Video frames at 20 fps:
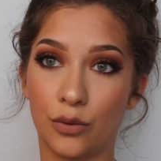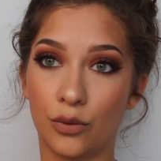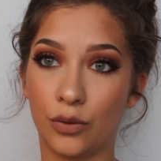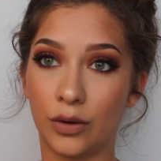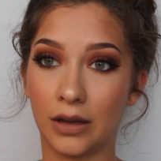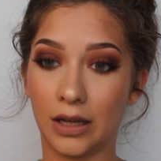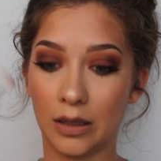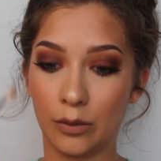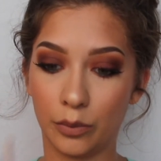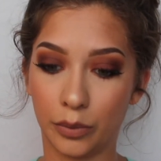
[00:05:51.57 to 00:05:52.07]

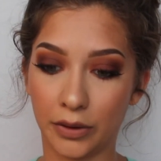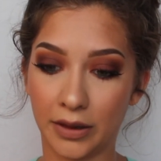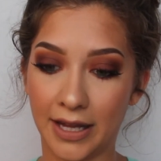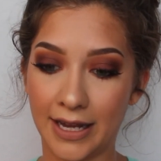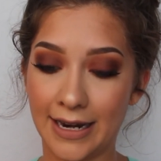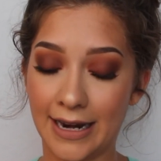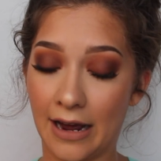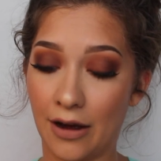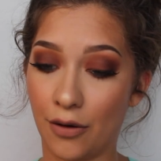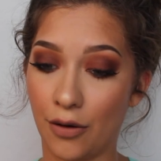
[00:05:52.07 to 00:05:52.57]
really
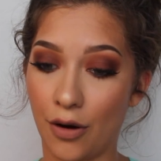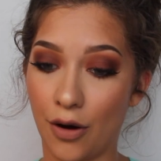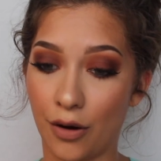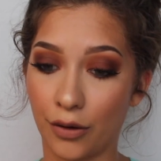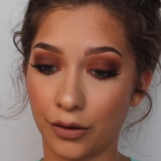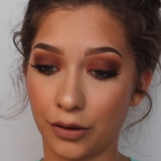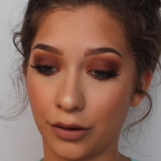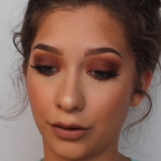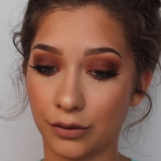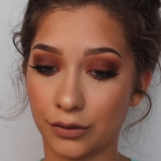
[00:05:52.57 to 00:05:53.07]
blend out
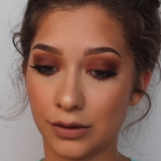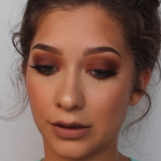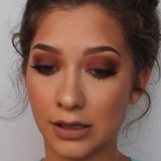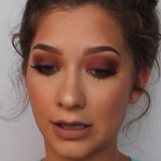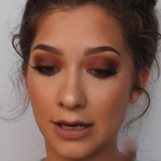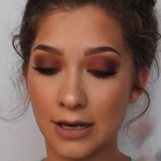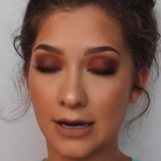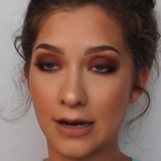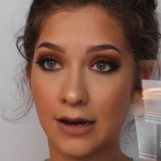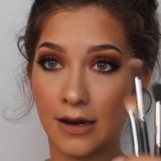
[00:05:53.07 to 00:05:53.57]
all
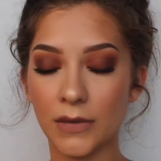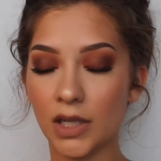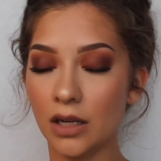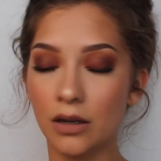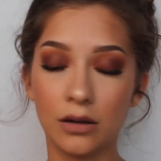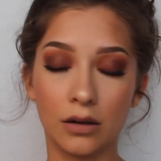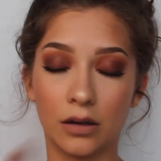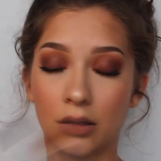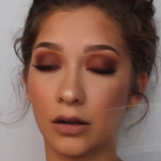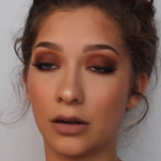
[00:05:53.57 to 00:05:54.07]

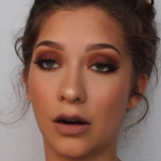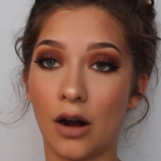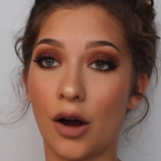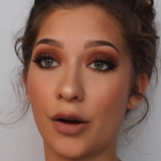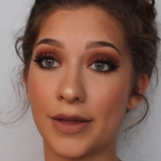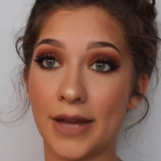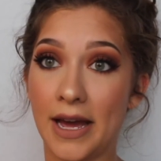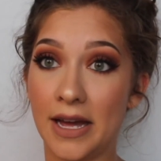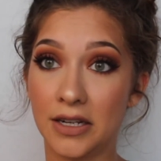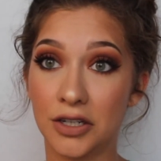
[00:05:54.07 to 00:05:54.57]

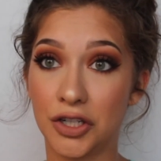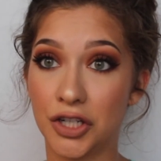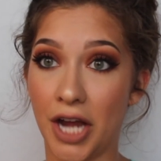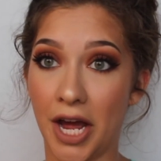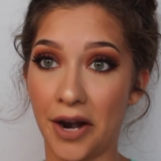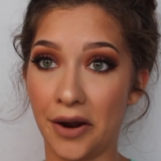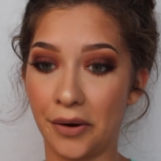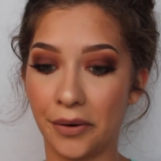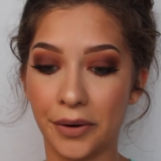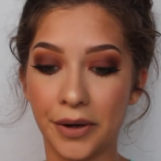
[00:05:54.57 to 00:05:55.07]
that
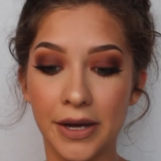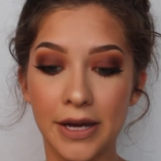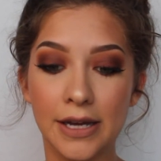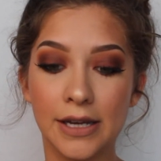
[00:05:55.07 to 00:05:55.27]
shadow.